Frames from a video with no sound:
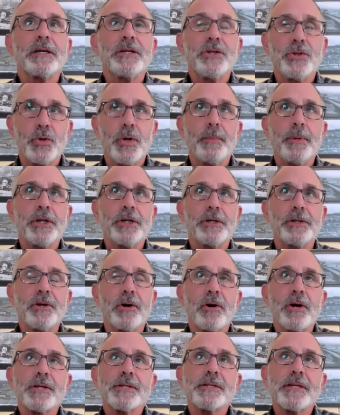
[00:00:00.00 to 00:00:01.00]
contributed
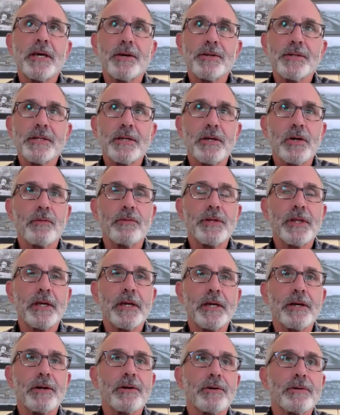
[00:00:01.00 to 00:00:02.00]
to RCLC over
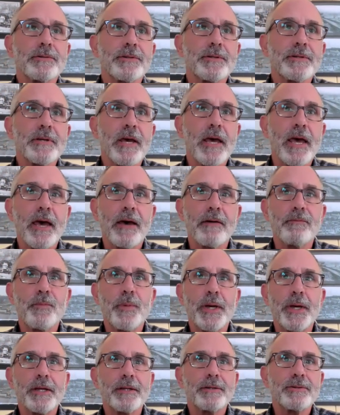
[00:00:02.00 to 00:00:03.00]
the years
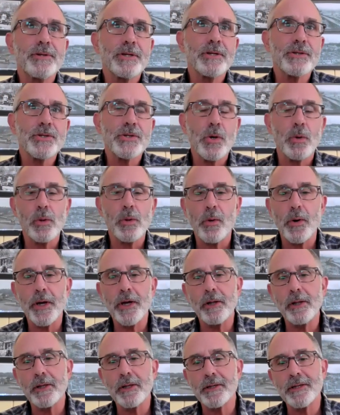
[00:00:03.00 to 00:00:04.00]
have been just so
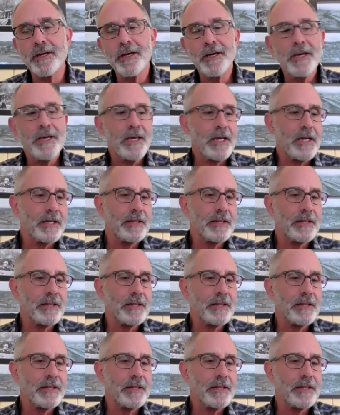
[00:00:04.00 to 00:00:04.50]
loyal, and